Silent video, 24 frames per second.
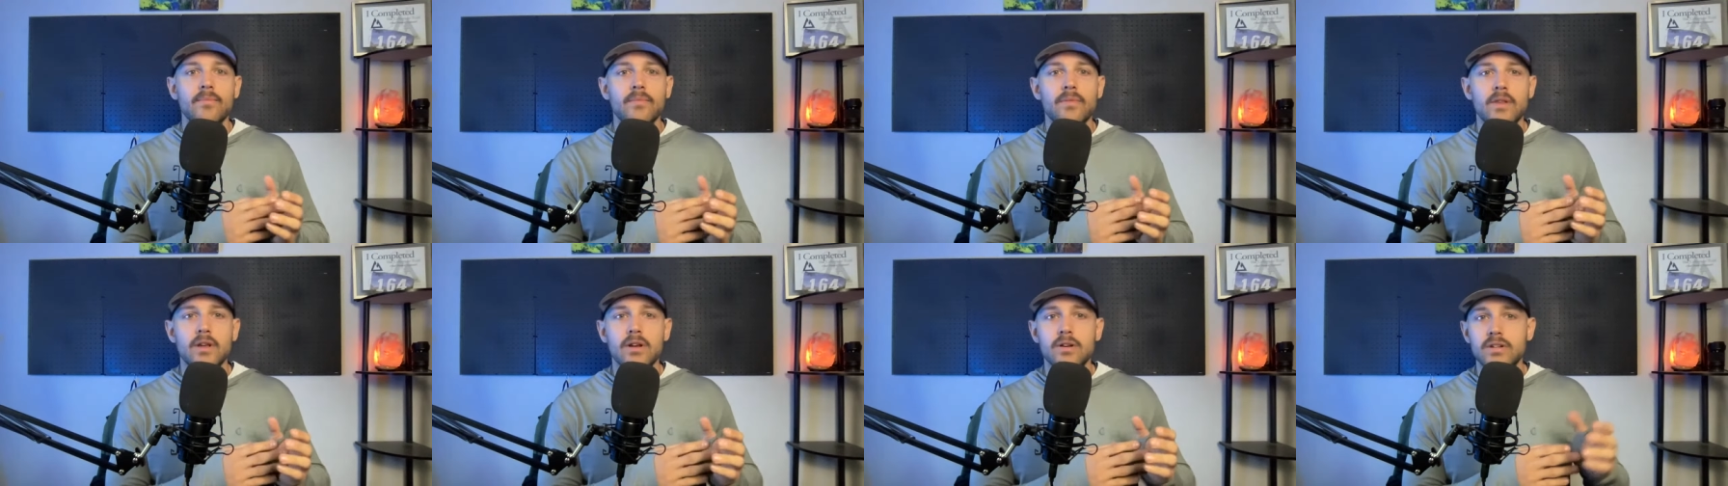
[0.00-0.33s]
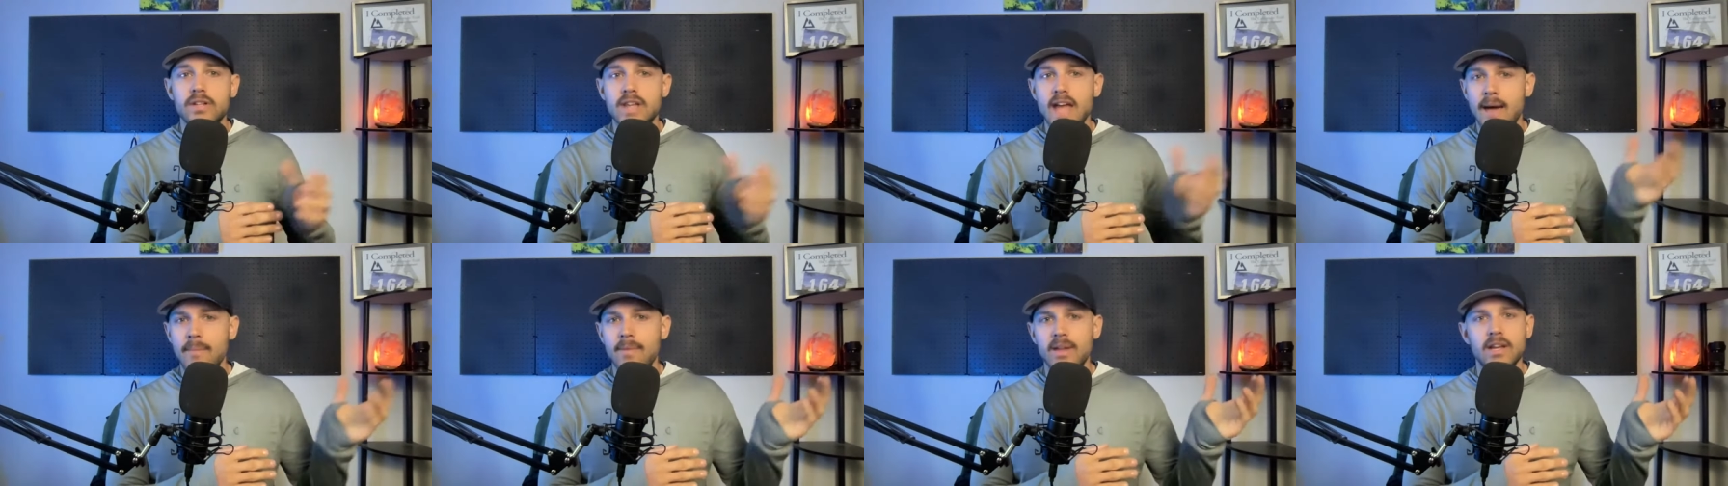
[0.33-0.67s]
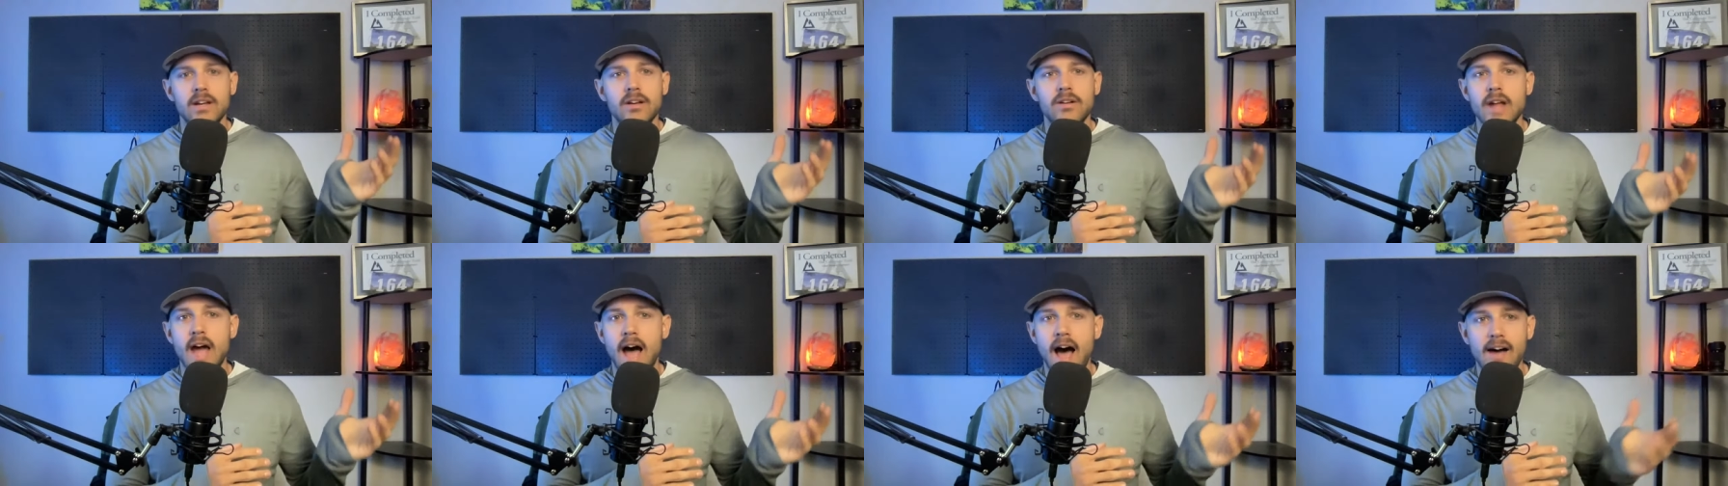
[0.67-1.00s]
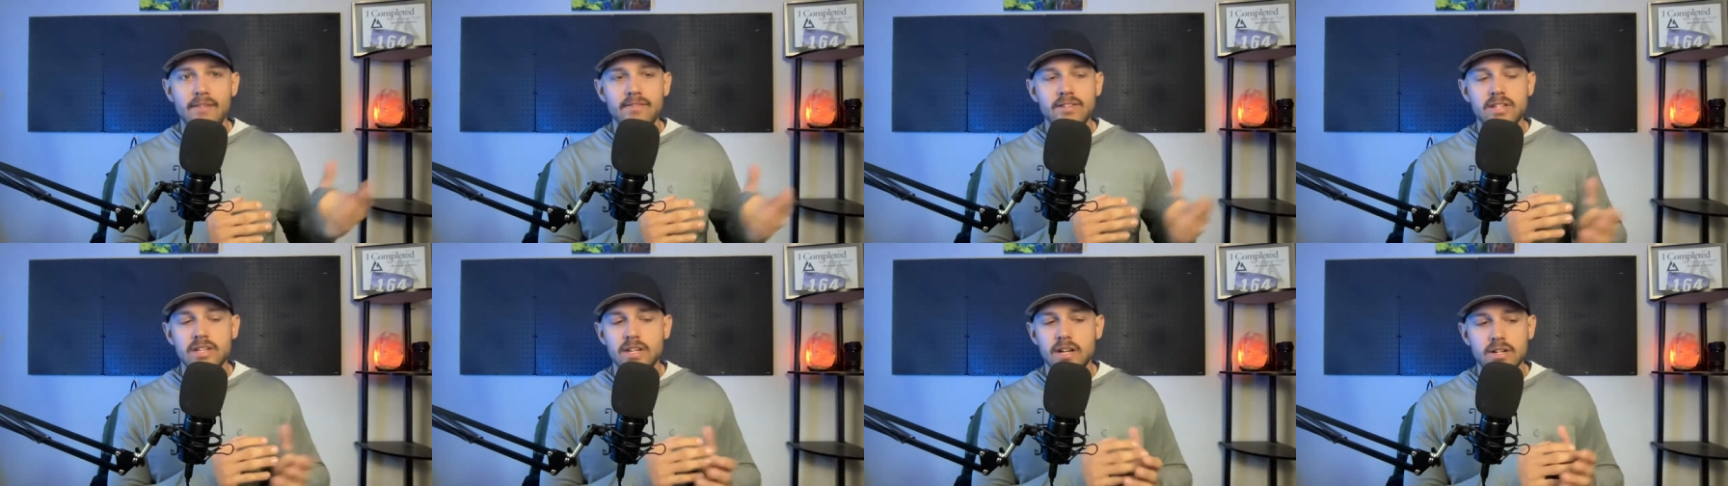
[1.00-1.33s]
you're I mean you're
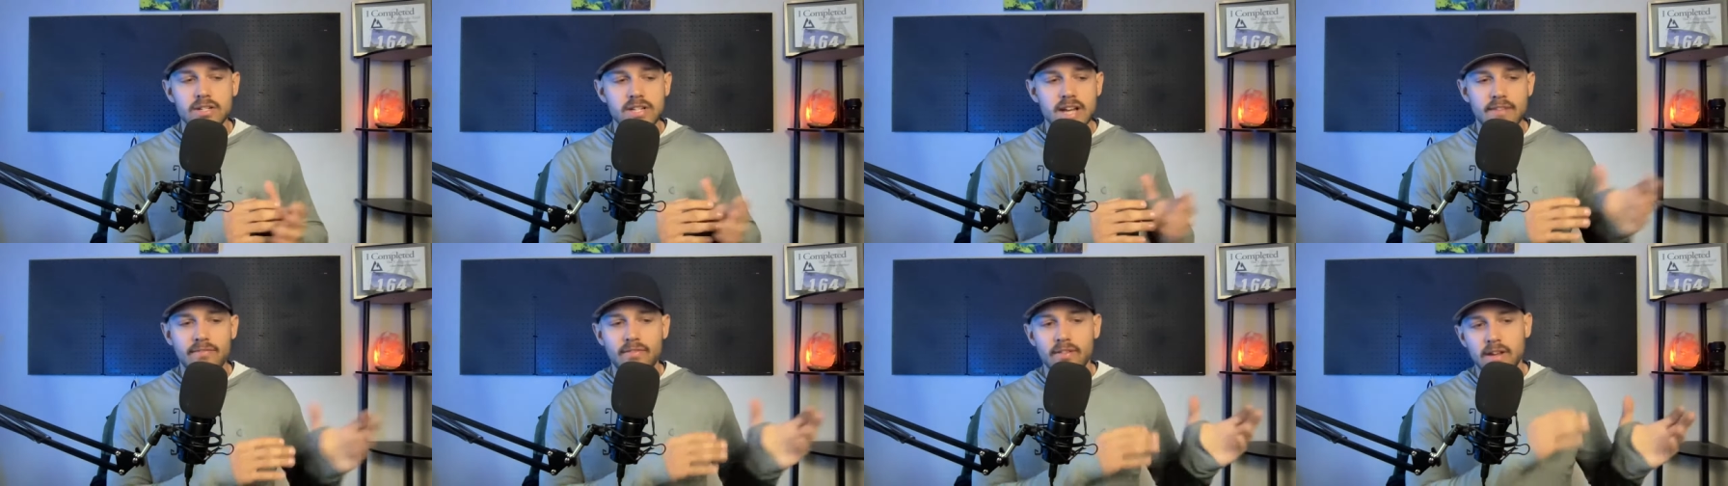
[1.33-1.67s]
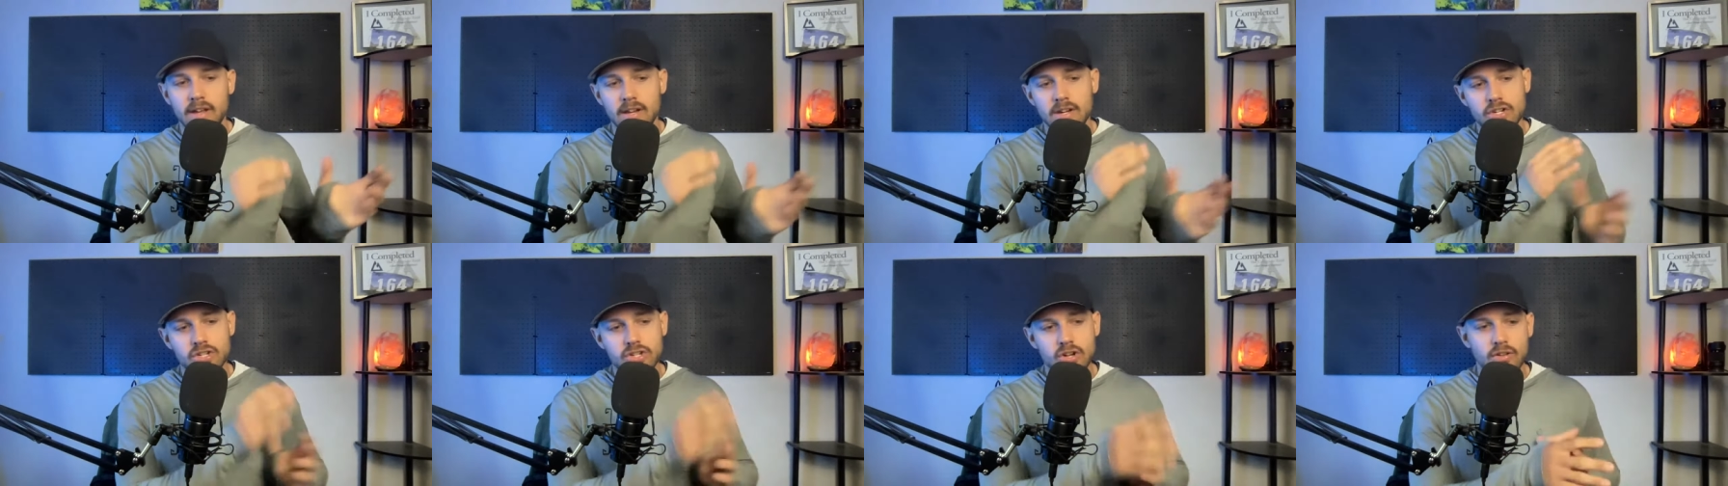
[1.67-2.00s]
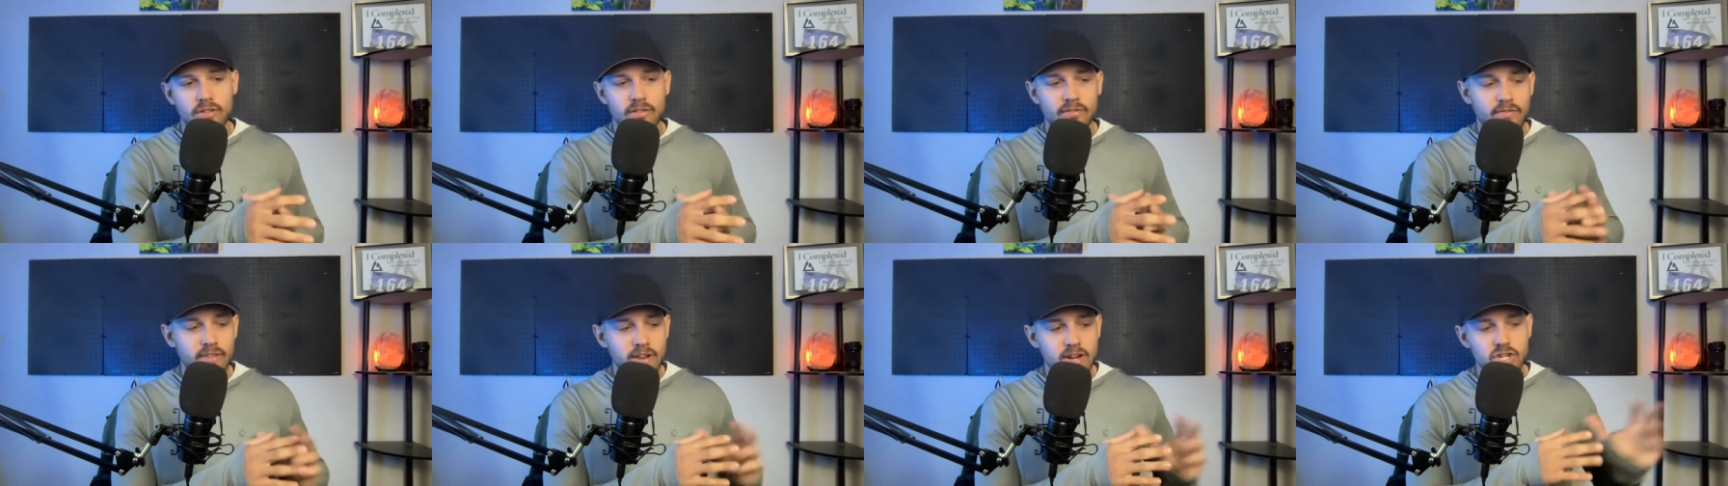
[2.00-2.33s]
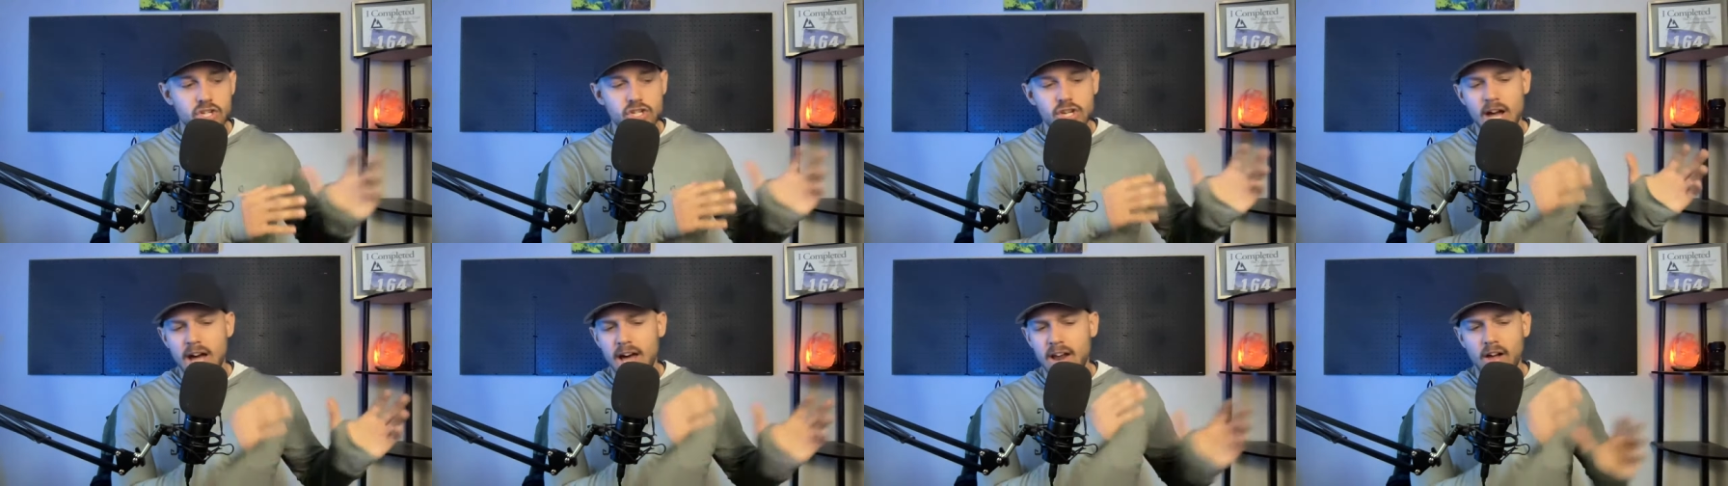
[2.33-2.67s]
obviously you're definitely going to show the finish
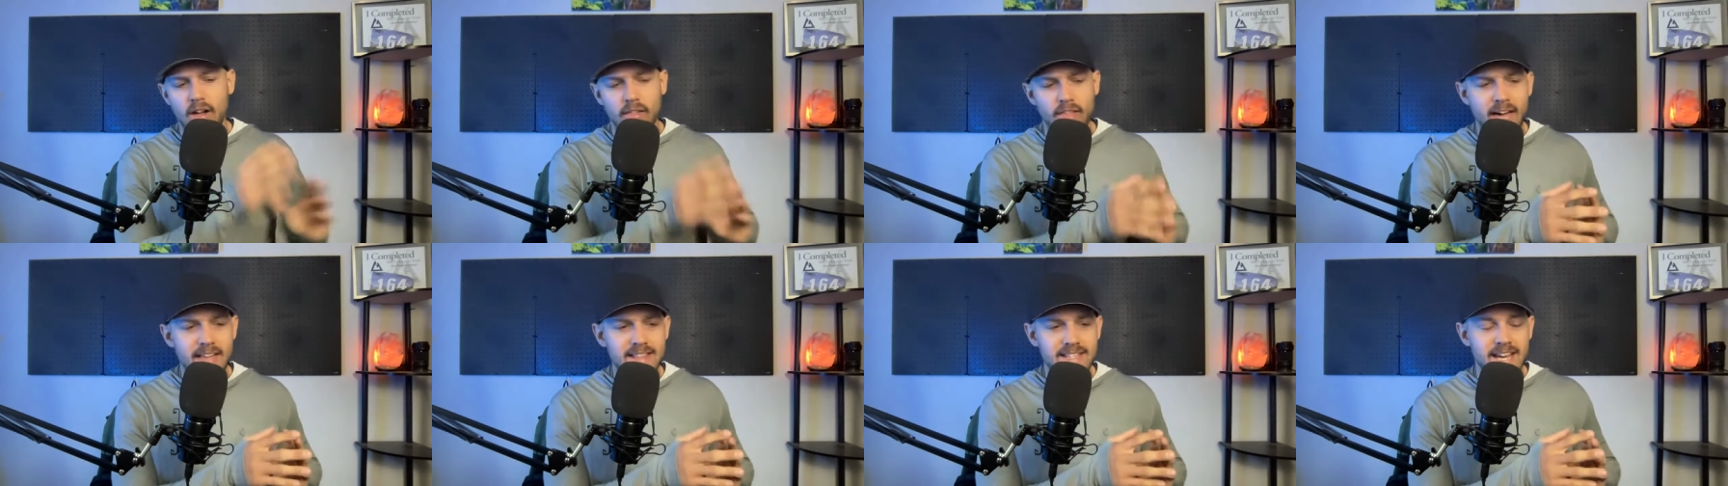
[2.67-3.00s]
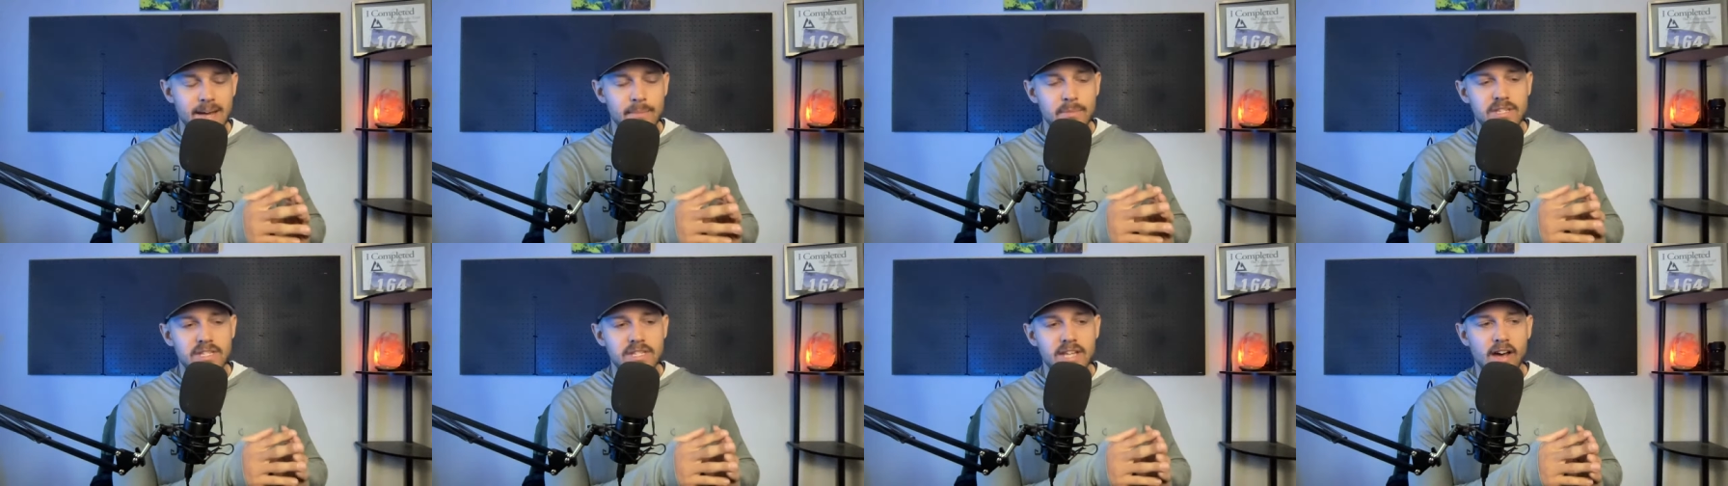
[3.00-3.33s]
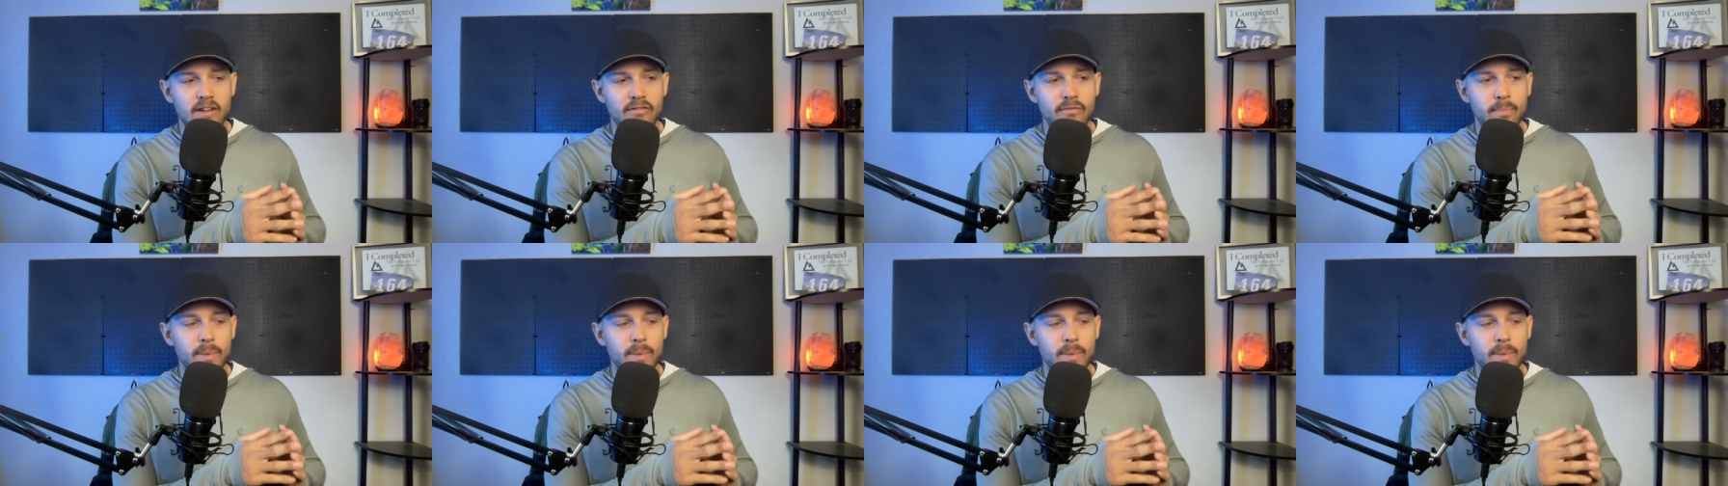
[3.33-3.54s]
shot, all that type of stuff,